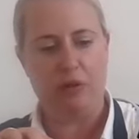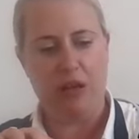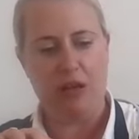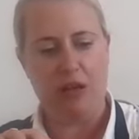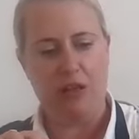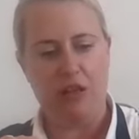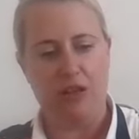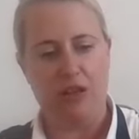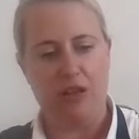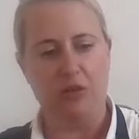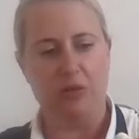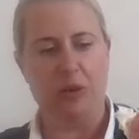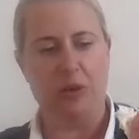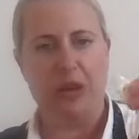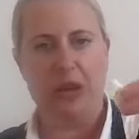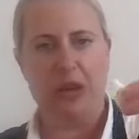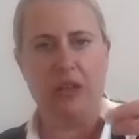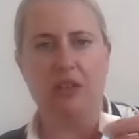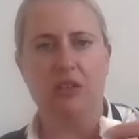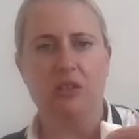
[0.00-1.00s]
fairly goo
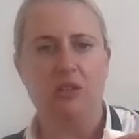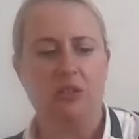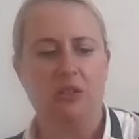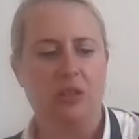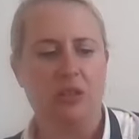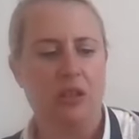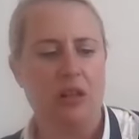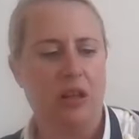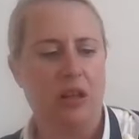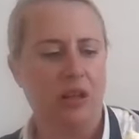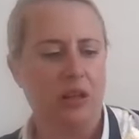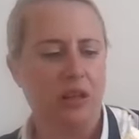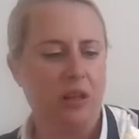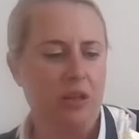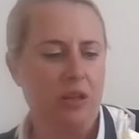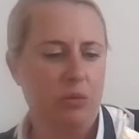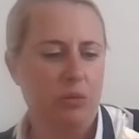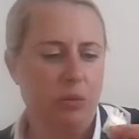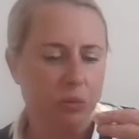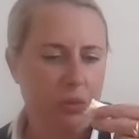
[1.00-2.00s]
again like
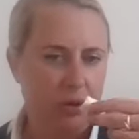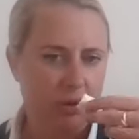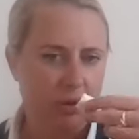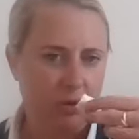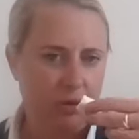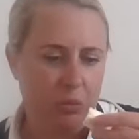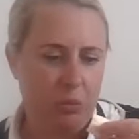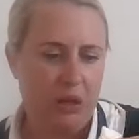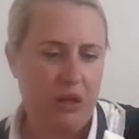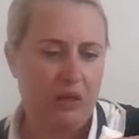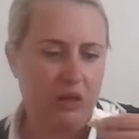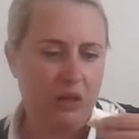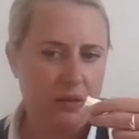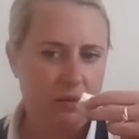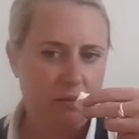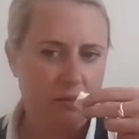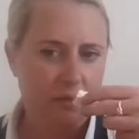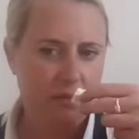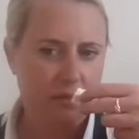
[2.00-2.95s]
the other one, but not as bad.